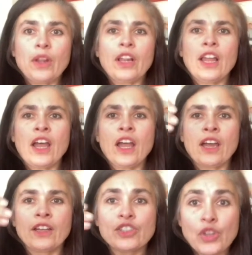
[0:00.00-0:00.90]

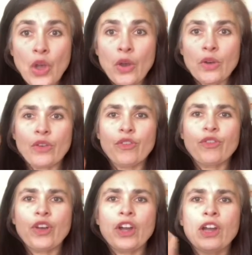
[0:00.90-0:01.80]
La,
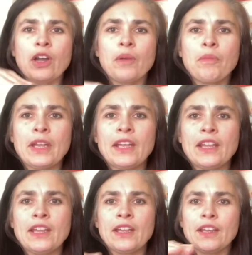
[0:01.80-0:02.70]
fa,
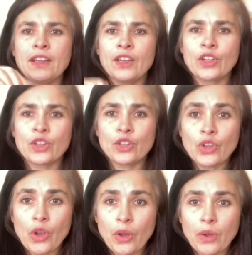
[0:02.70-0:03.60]
mi.
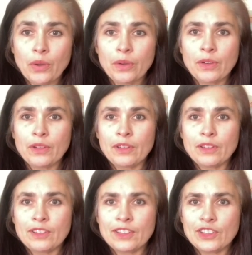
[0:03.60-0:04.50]

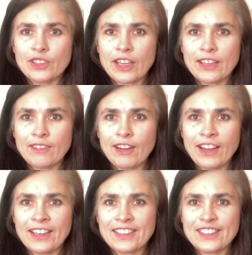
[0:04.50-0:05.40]
Did you get it
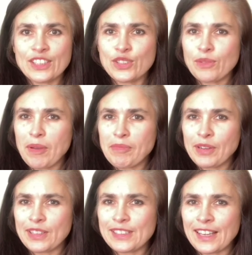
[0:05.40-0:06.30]
right? Did you remember
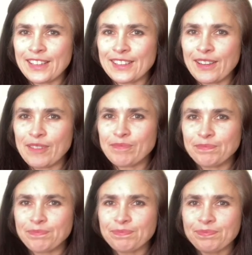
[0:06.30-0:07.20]
it the second time?
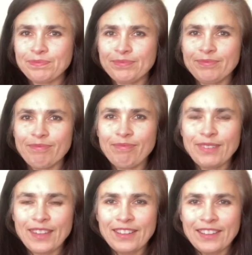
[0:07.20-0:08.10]

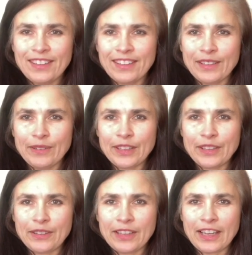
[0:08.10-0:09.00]
Here we
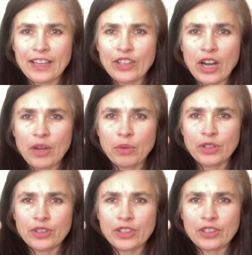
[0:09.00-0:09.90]
go again. I want
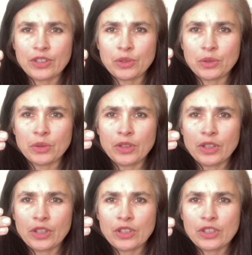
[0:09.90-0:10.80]
you to do
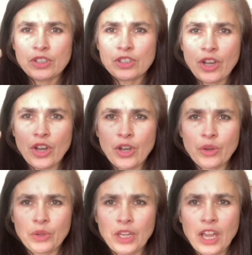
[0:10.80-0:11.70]
so,
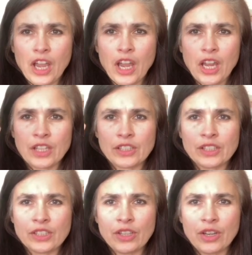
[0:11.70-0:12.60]
la,
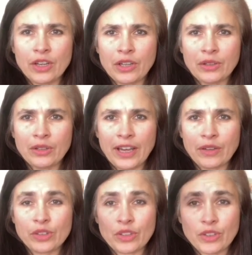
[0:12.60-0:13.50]
so now.
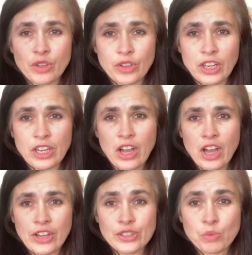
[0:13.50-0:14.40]
So you got the
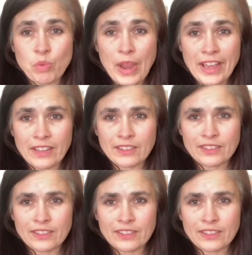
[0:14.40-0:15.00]
la as well.